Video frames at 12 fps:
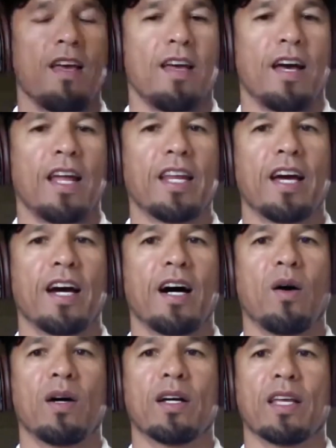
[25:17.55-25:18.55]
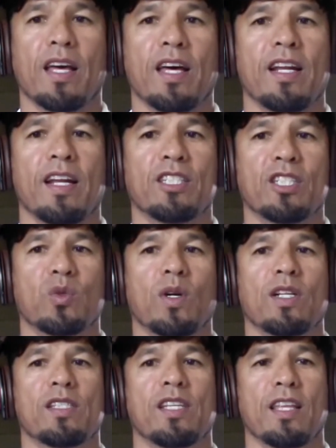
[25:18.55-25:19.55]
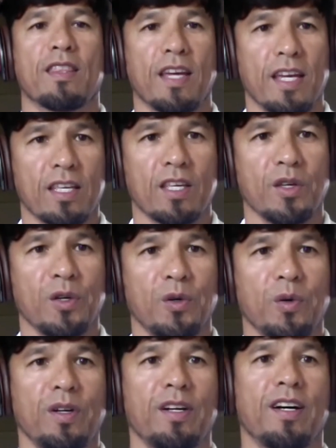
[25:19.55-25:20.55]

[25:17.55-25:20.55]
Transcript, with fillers: Anyhow, again, I just want to say thank you.